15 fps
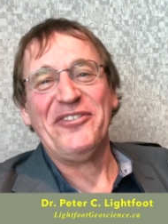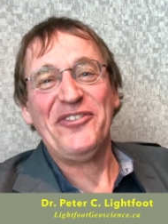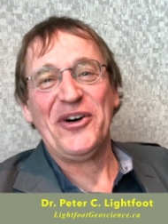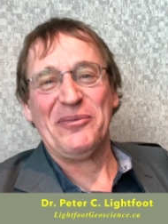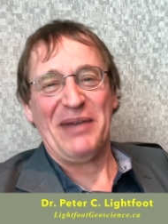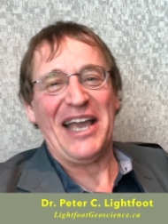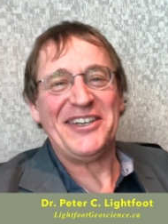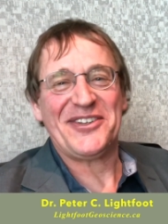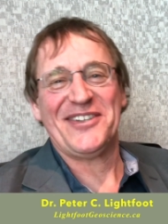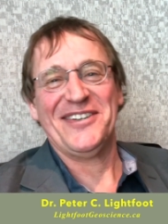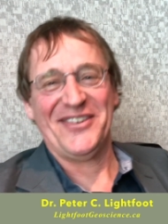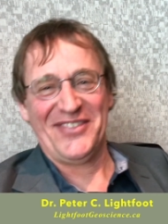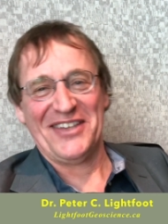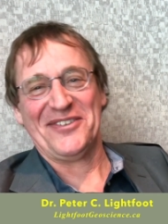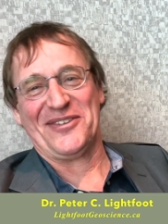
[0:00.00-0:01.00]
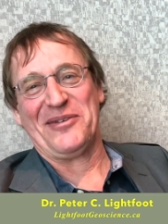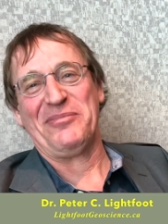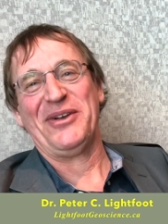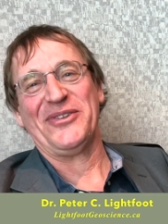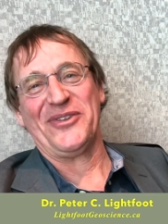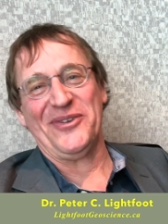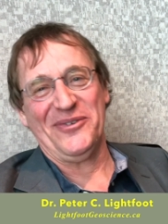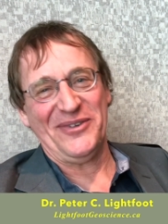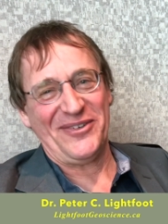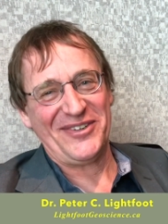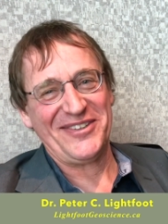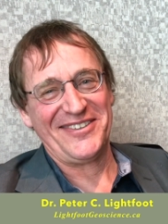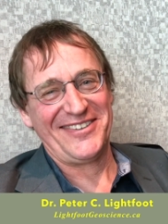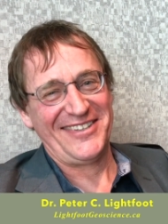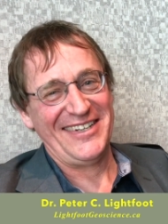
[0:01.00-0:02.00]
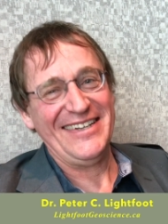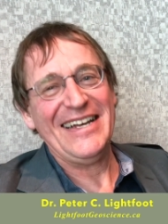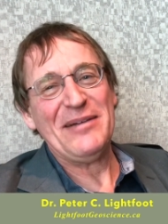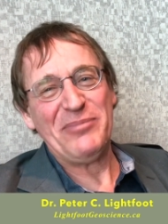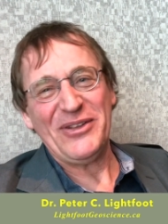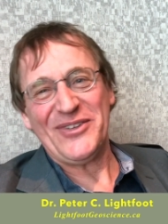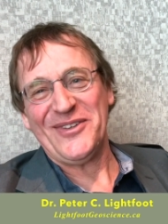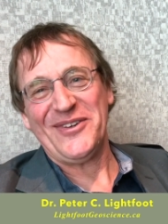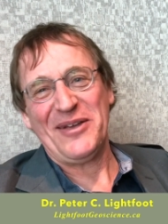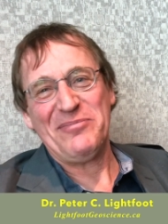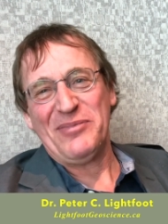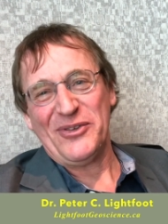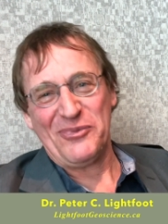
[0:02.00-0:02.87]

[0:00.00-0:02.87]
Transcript: the formation of this deposit, which is, uh, puts it in